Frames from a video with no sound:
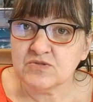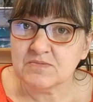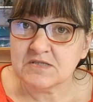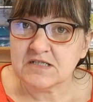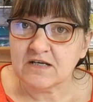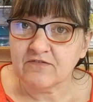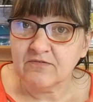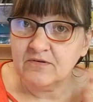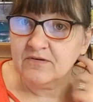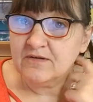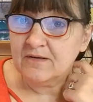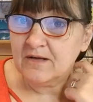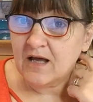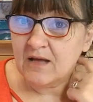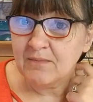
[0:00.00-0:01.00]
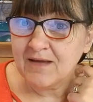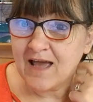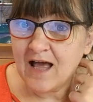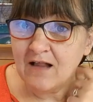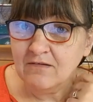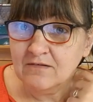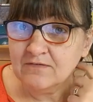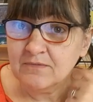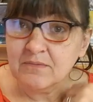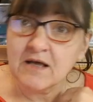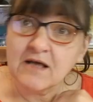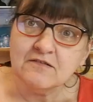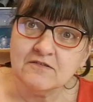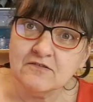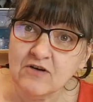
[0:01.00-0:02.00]
myself. I'm Cal from
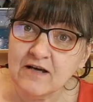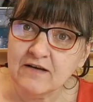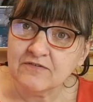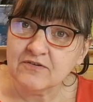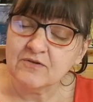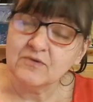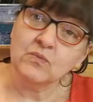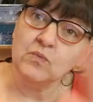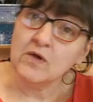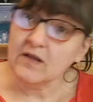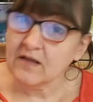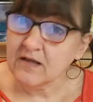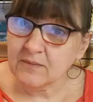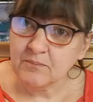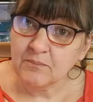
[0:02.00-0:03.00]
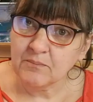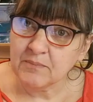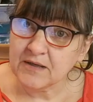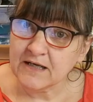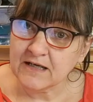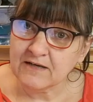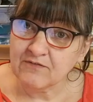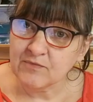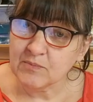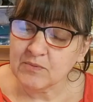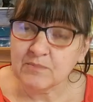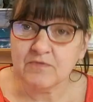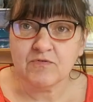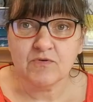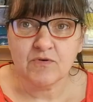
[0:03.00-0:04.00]
Cal's Class. Welcome back if you've been
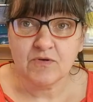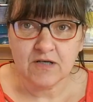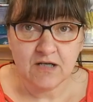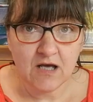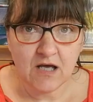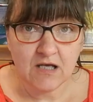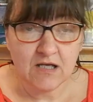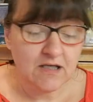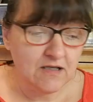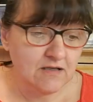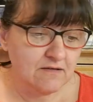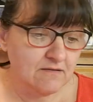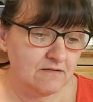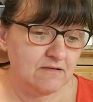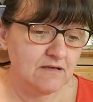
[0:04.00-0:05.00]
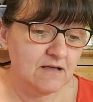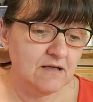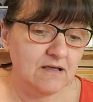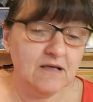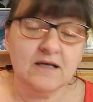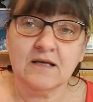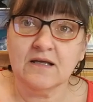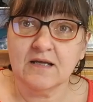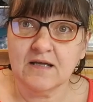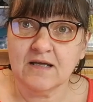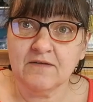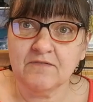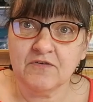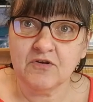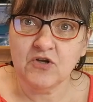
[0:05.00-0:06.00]
before, and hi
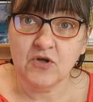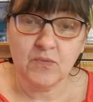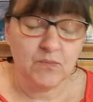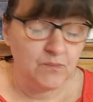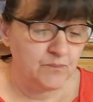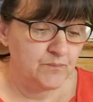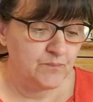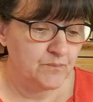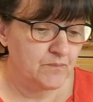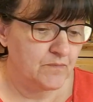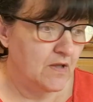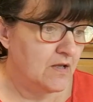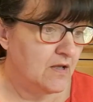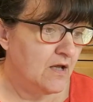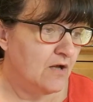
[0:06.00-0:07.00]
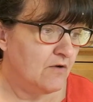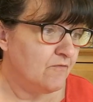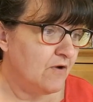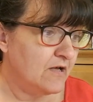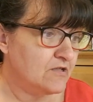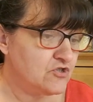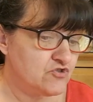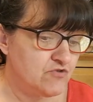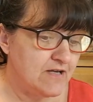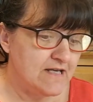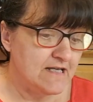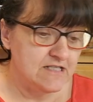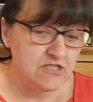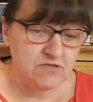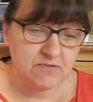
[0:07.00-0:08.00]
if you're new. Right, straight
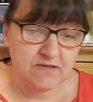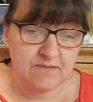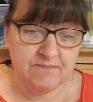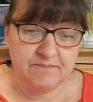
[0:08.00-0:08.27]
into it.